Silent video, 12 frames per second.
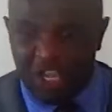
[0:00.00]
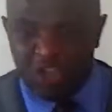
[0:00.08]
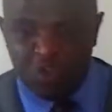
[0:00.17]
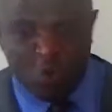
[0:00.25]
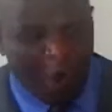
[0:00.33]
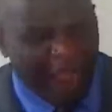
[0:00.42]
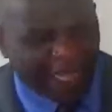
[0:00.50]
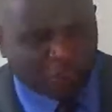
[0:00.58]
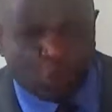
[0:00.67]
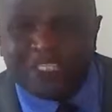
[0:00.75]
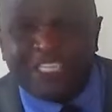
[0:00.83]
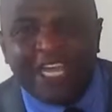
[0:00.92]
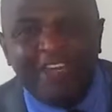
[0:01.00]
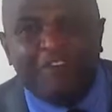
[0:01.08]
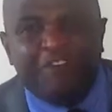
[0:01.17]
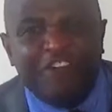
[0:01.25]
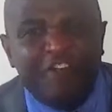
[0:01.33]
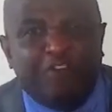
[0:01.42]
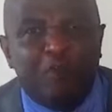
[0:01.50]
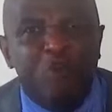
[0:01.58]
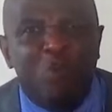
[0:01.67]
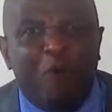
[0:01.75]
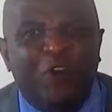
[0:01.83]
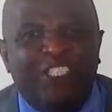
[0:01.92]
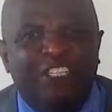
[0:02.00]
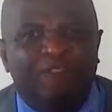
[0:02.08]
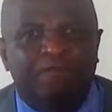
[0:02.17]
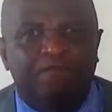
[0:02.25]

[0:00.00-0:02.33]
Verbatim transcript: you are totally free from your body?